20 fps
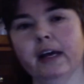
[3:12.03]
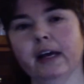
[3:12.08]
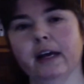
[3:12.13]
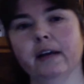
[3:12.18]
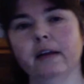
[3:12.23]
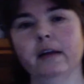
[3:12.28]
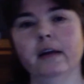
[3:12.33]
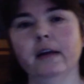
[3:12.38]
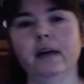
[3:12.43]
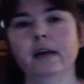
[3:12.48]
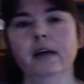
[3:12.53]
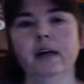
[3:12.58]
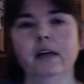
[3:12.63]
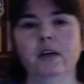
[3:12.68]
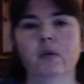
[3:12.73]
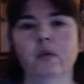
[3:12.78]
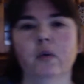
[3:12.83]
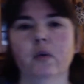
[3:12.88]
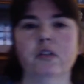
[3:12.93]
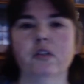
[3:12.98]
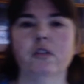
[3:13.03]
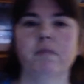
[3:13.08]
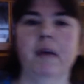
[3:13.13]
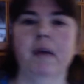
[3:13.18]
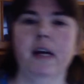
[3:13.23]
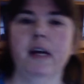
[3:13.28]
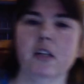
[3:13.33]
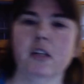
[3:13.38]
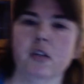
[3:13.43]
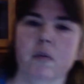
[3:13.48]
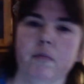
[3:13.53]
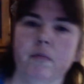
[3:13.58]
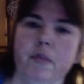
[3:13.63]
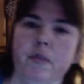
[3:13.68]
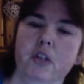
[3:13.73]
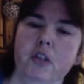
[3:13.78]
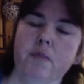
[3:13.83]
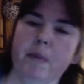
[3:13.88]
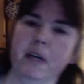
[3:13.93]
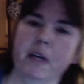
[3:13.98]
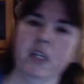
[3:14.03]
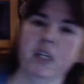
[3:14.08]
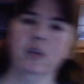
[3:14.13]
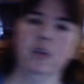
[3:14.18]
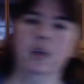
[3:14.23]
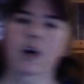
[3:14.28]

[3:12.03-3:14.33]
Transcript: and you want to make something special